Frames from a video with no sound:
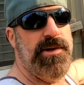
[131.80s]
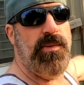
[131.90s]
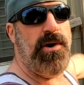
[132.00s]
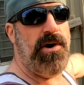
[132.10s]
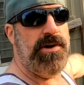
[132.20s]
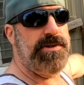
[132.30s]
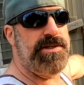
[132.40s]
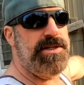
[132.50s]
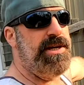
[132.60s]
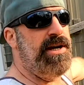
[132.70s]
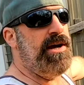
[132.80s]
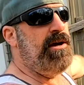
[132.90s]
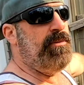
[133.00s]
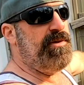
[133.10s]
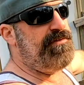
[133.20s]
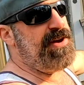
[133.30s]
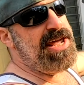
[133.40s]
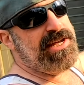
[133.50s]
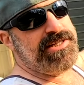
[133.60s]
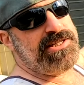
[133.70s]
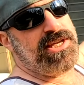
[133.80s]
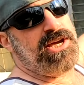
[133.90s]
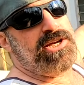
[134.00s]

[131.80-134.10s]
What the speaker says: the walls with fans.